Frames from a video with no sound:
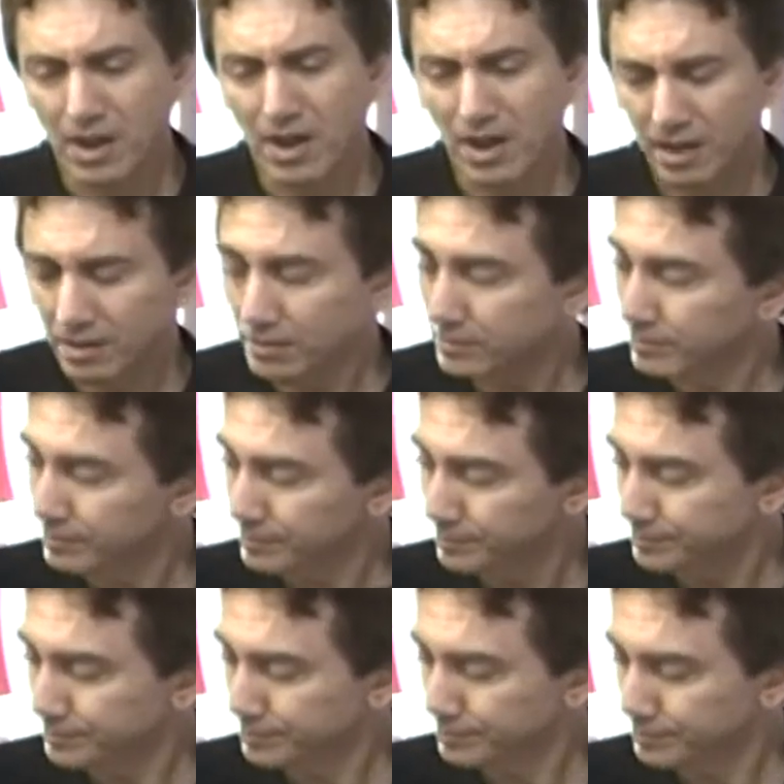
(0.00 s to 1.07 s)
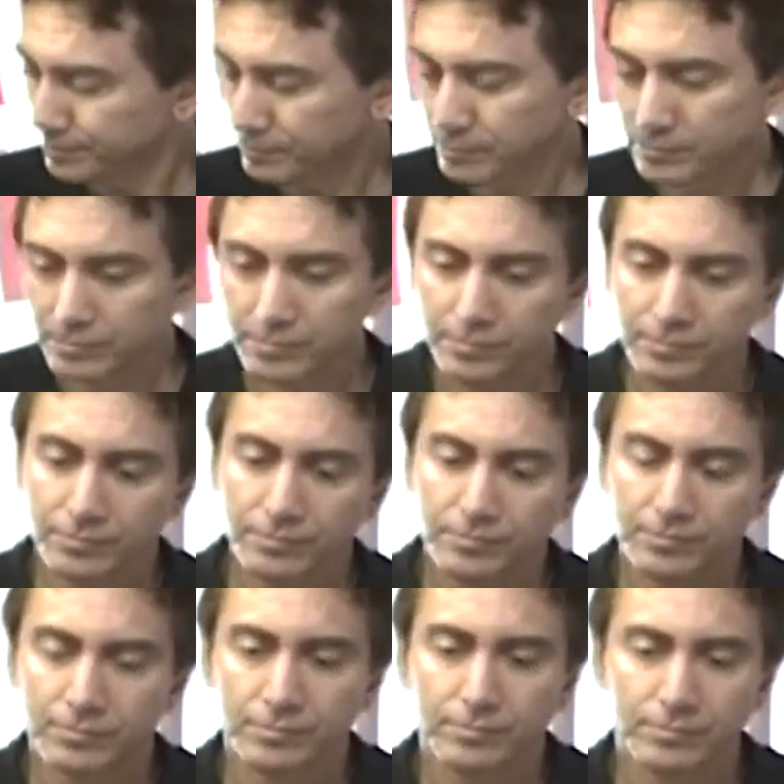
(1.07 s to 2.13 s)
Yeah. The stock
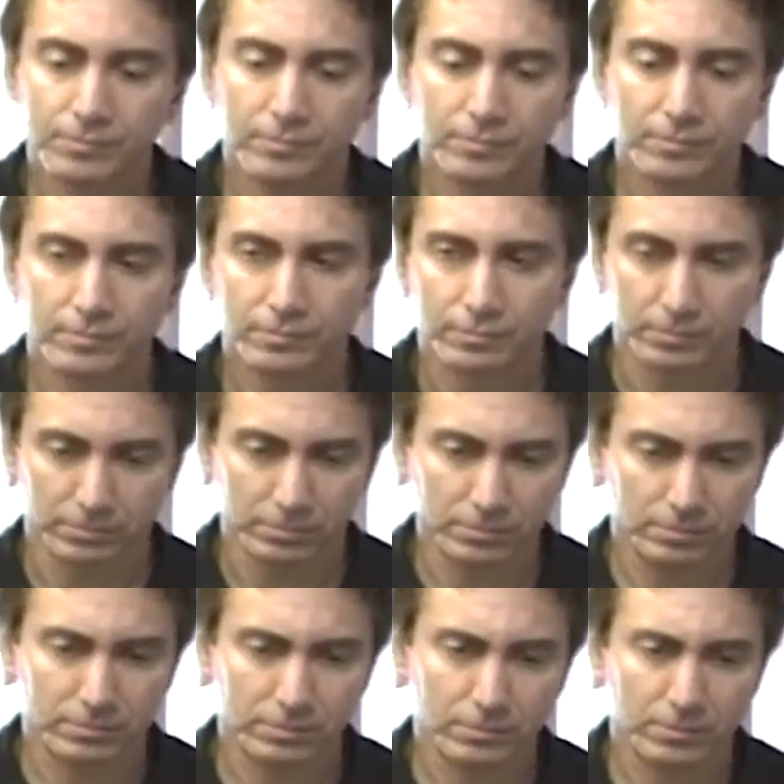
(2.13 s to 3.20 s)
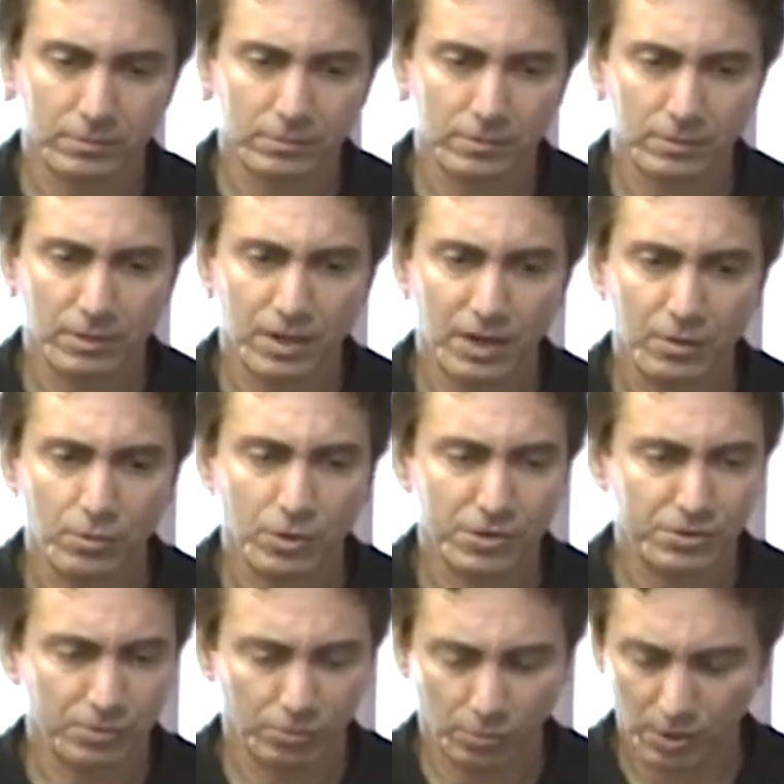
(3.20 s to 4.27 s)
market is rising. Yeah, what,
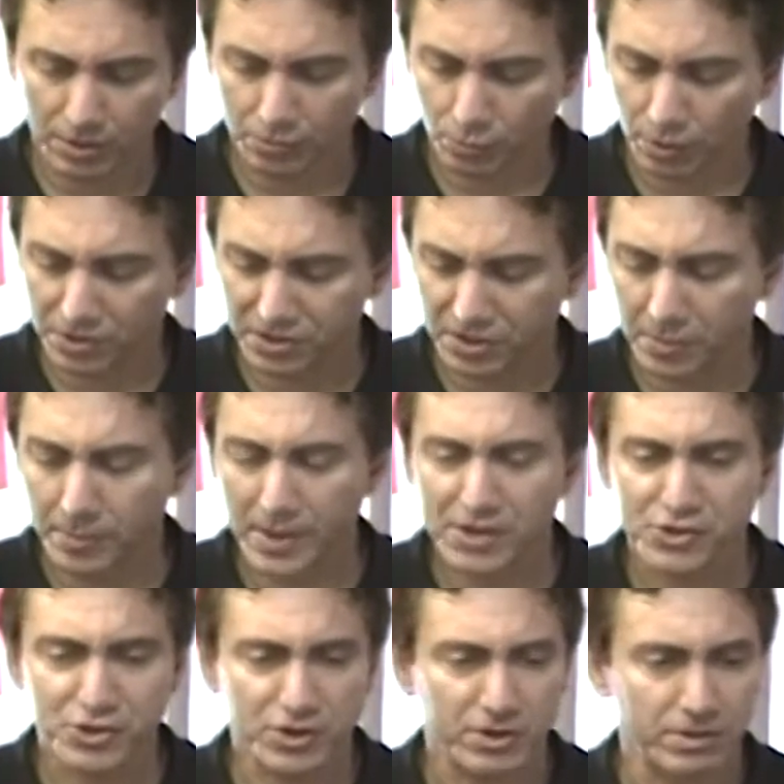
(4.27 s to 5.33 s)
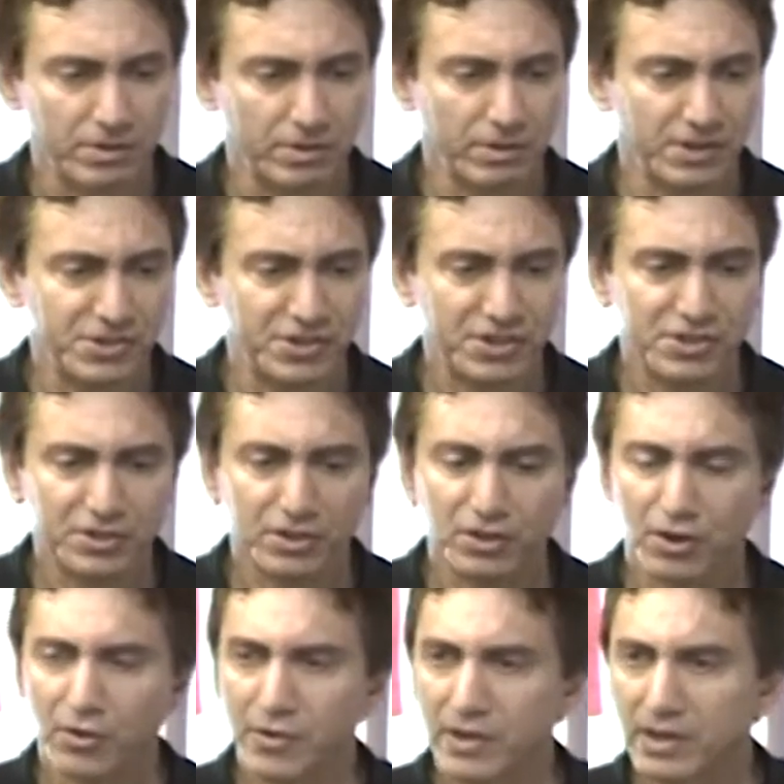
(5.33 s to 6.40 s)
what, what dimension is this
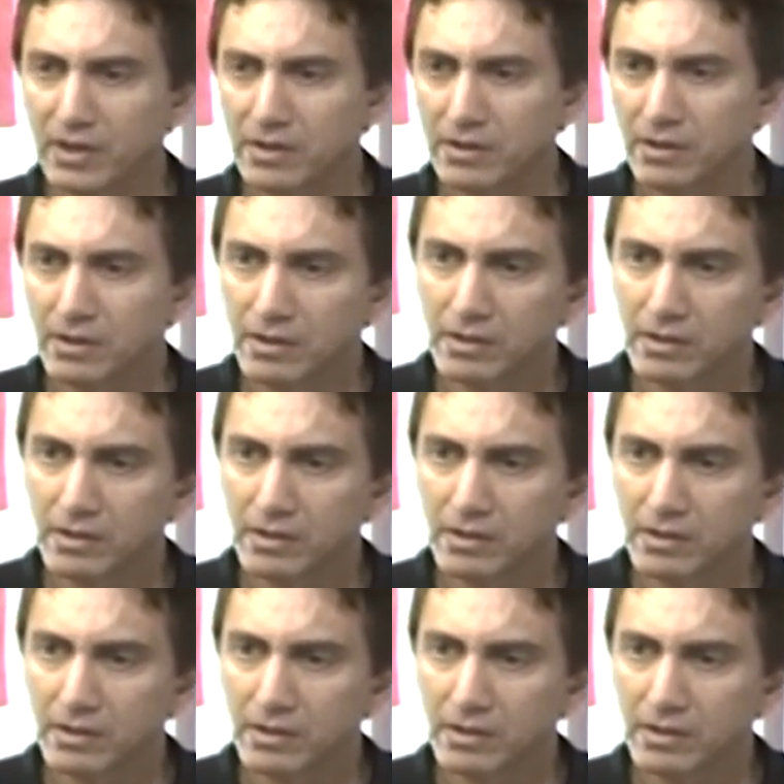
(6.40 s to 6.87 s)
occurring in?